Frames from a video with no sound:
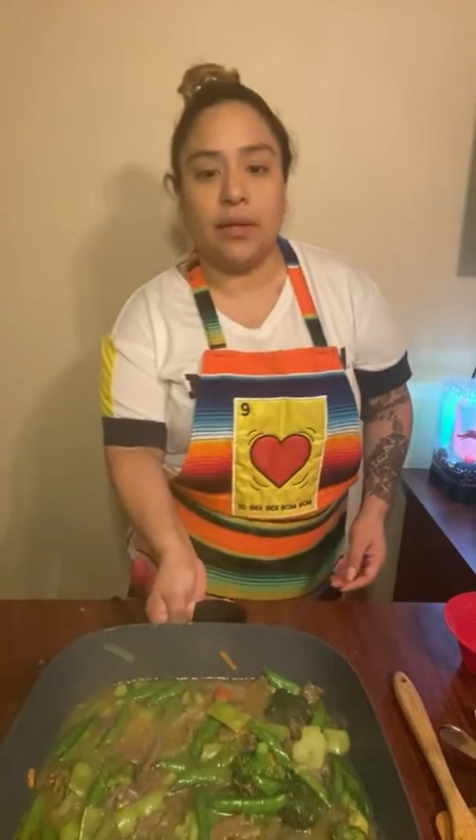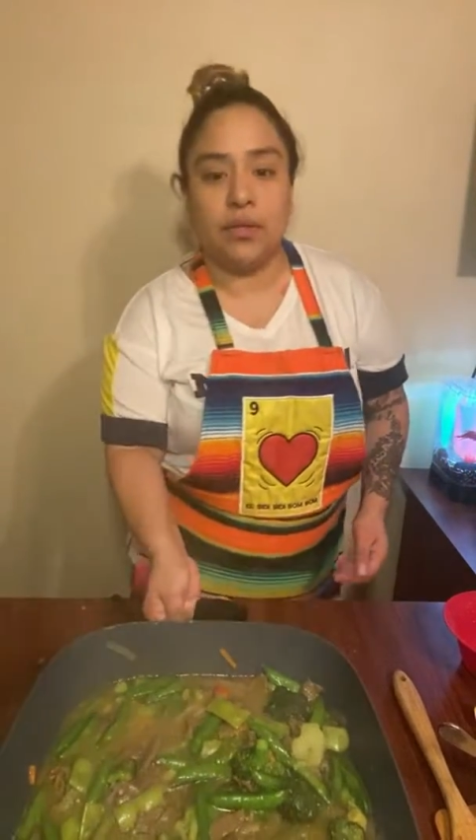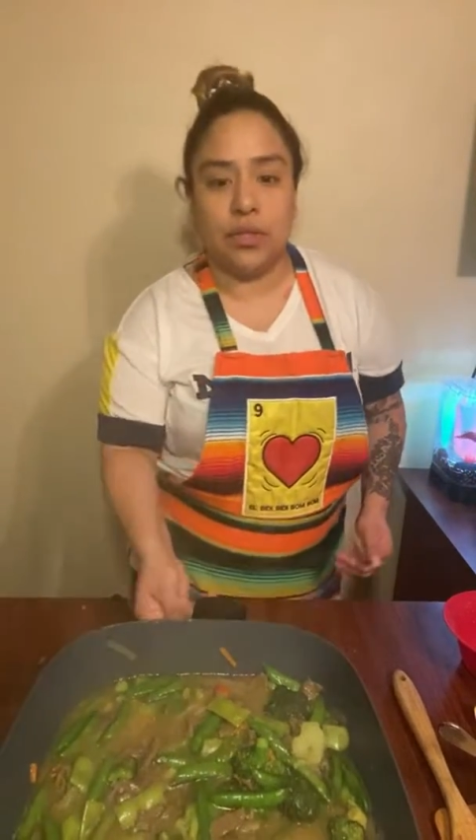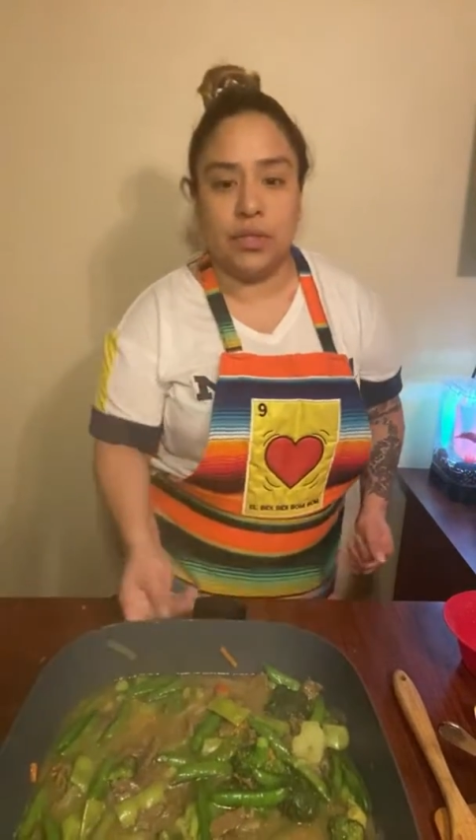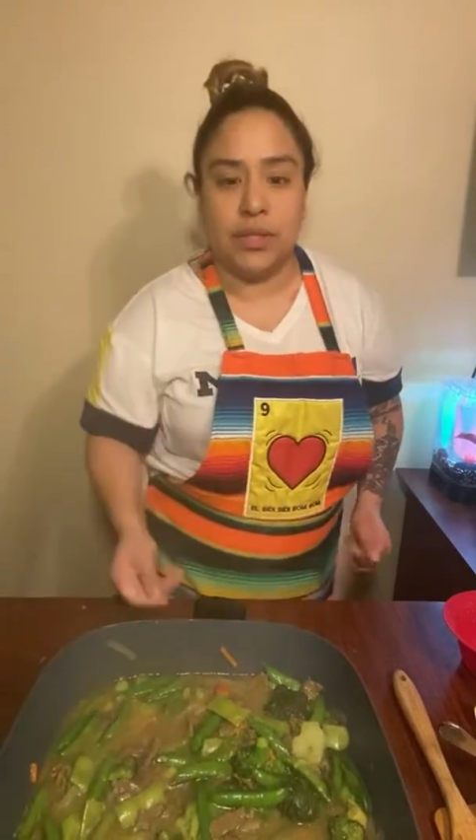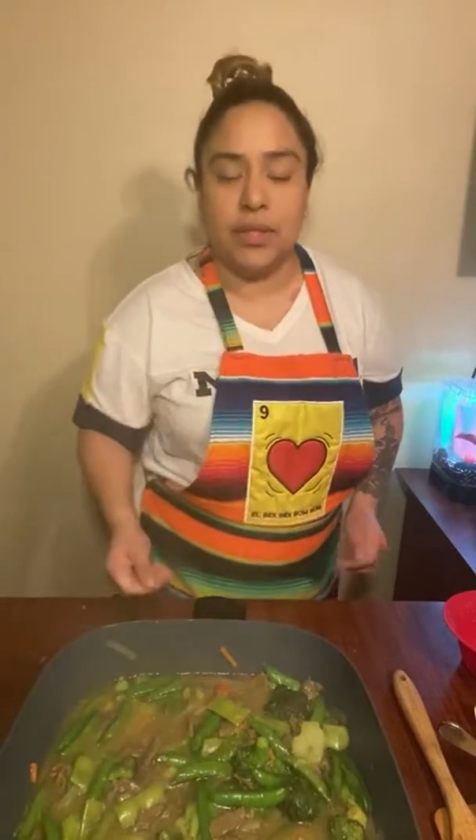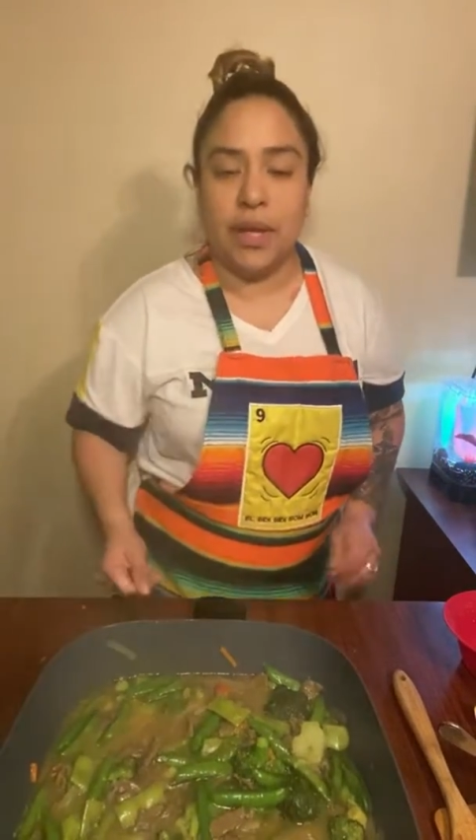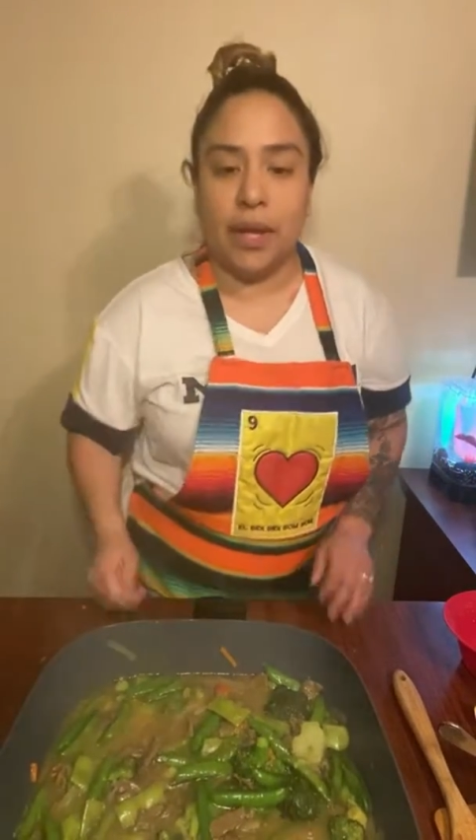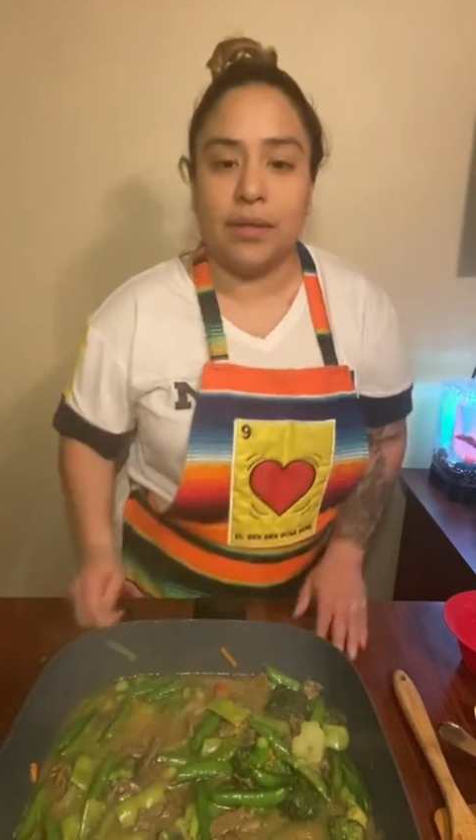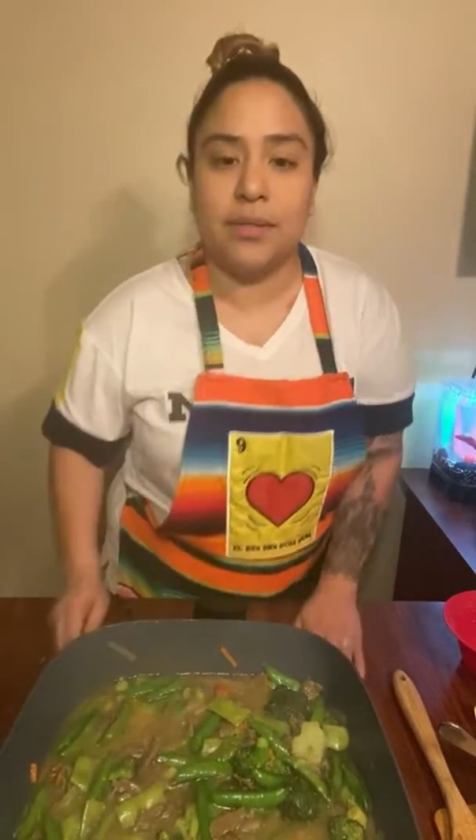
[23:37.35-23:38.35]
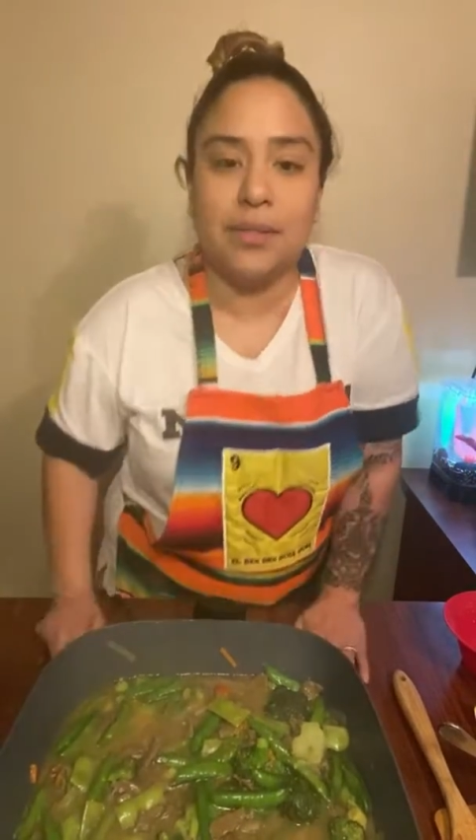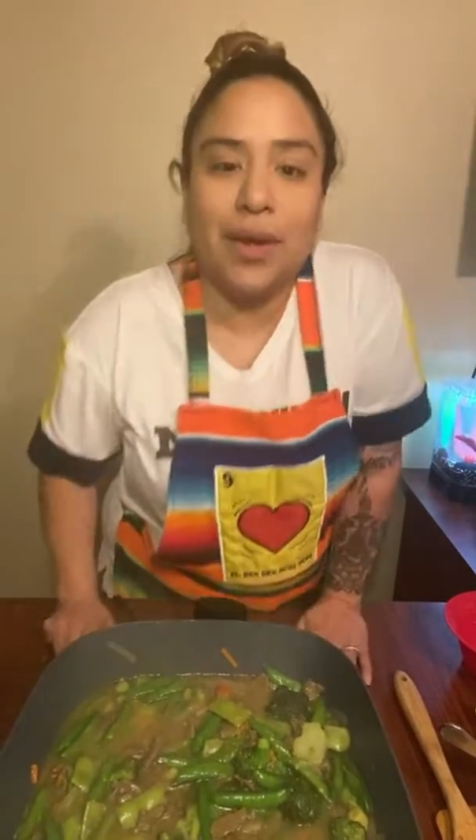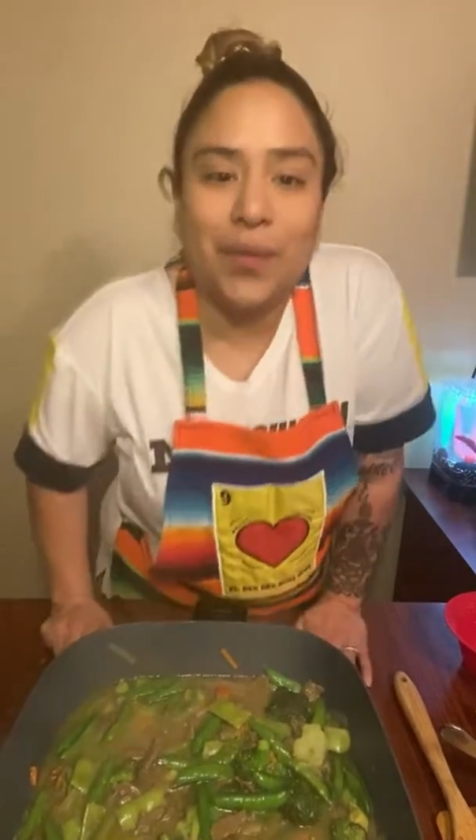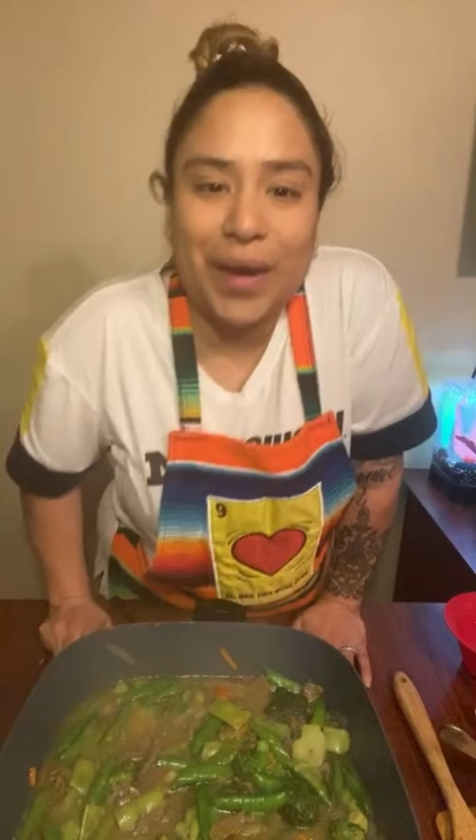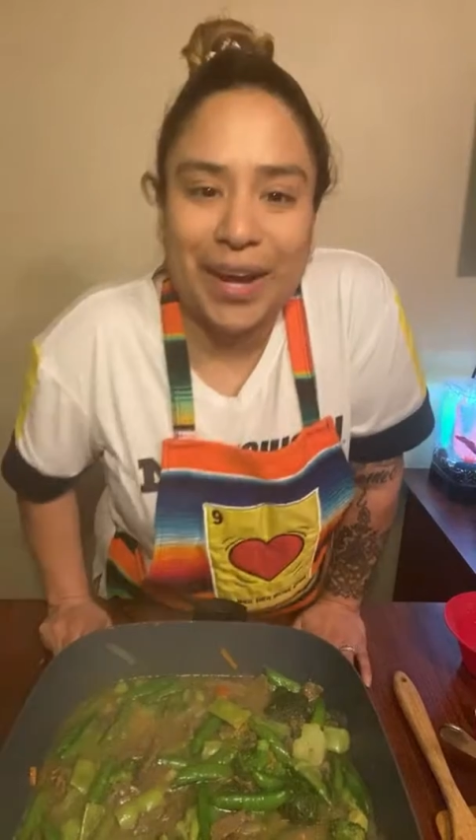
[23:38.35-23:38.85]
to see next,
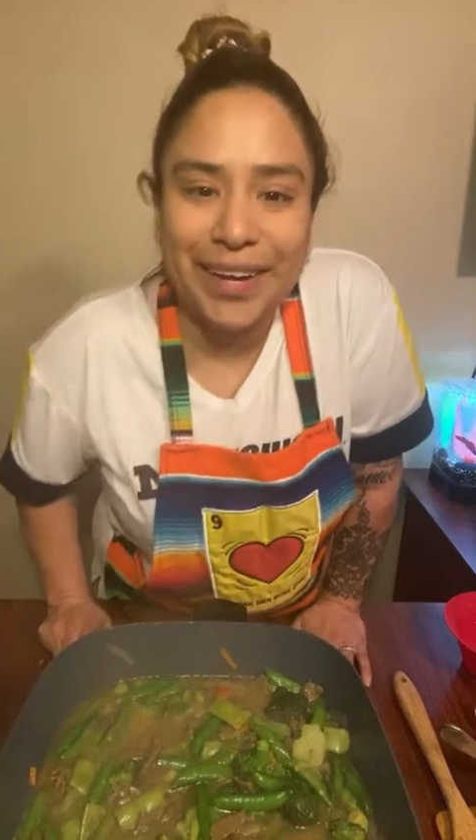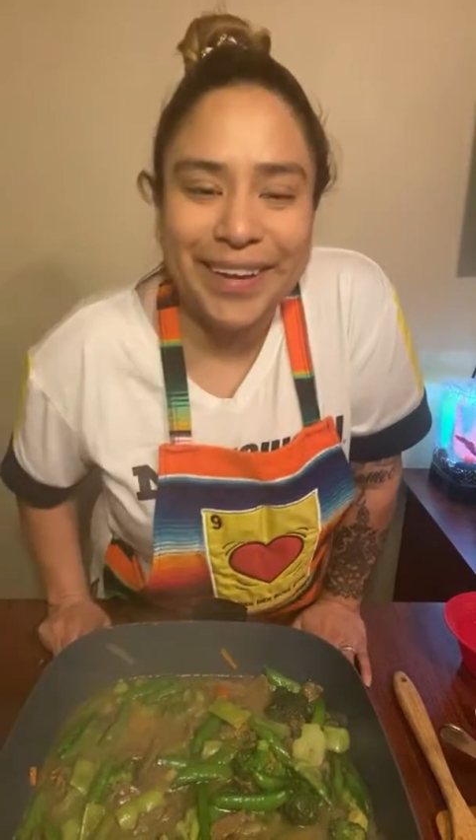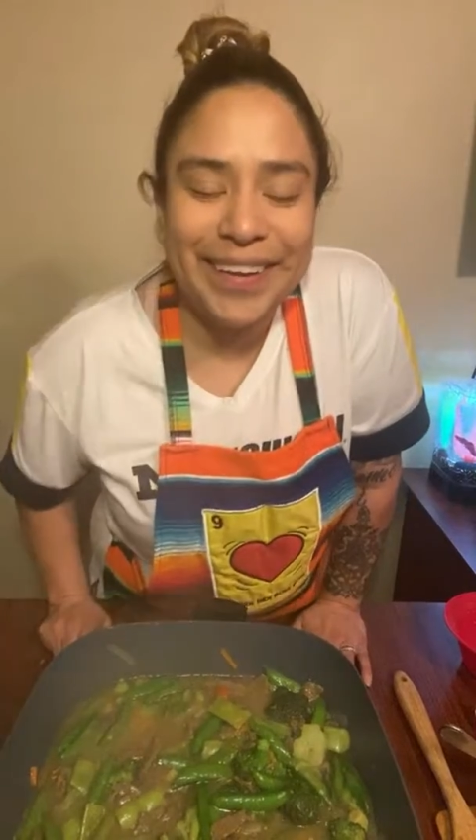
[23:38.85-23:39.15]
okay?